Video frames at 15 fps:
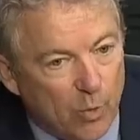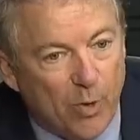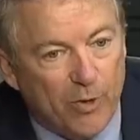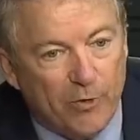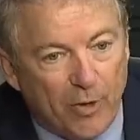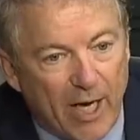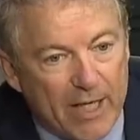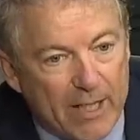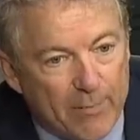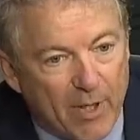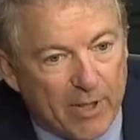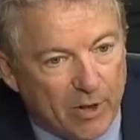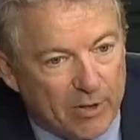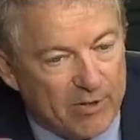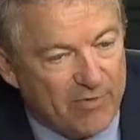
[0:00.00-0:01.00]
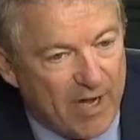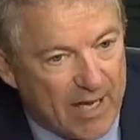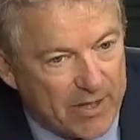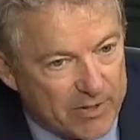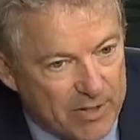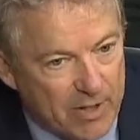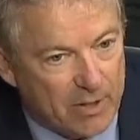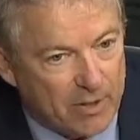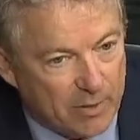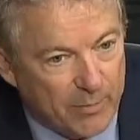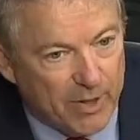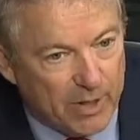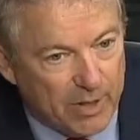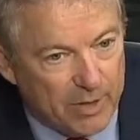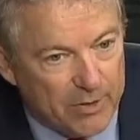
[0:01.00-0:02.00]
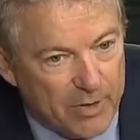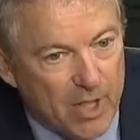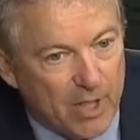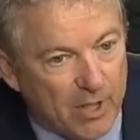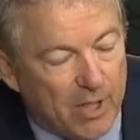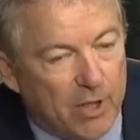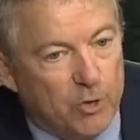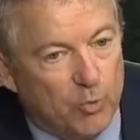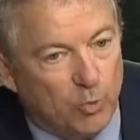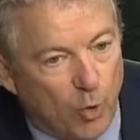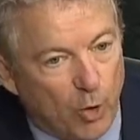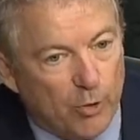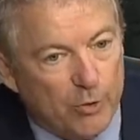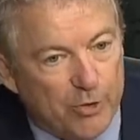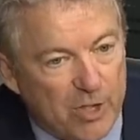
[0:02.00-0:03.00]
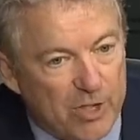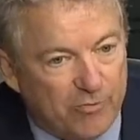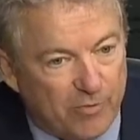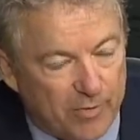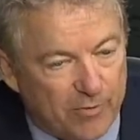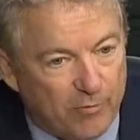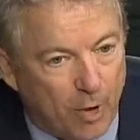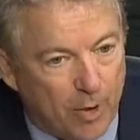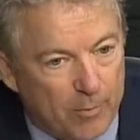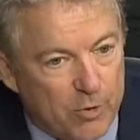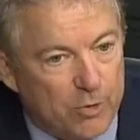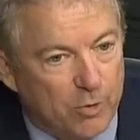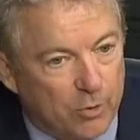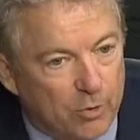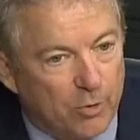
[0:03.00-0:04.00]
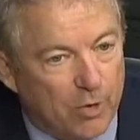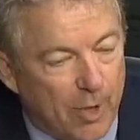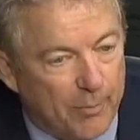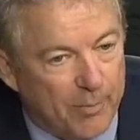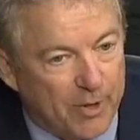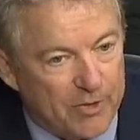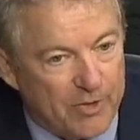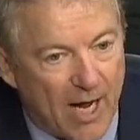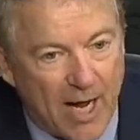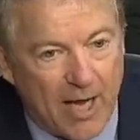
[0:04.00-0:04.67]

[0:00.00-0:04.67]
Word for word: whether anybody on the vaccine committees gets royalties from the pharmaceutical companies.